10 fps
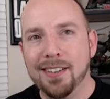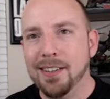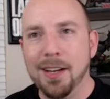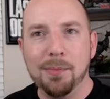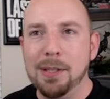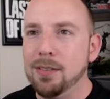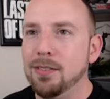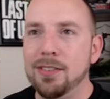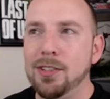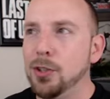I
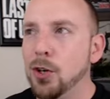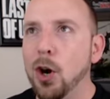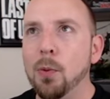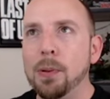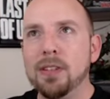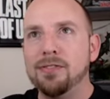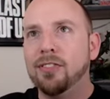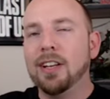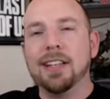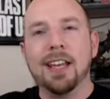mean, you're open the
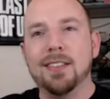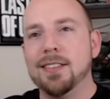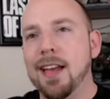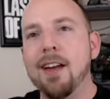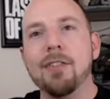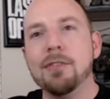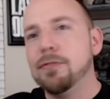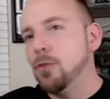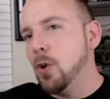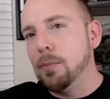floodgates to every
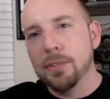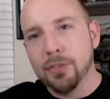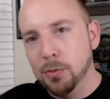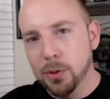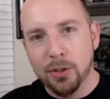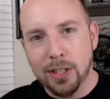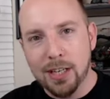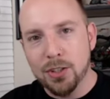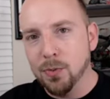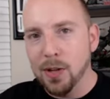form of
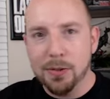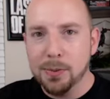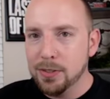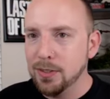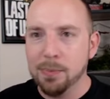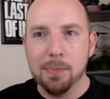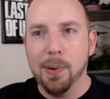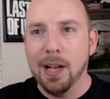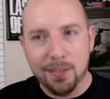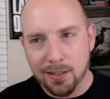communication, whether it's something
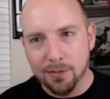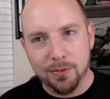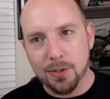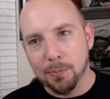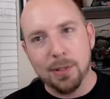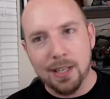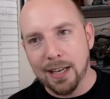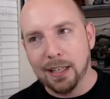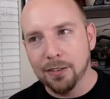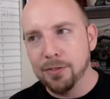positive, something
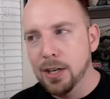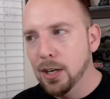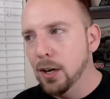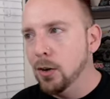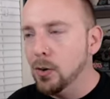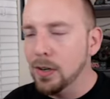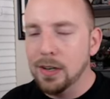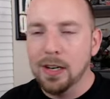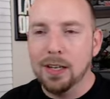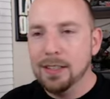negative, or,
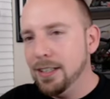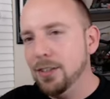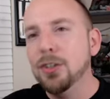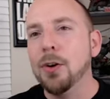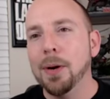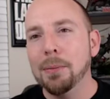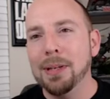uh, yeah, you know what I mean.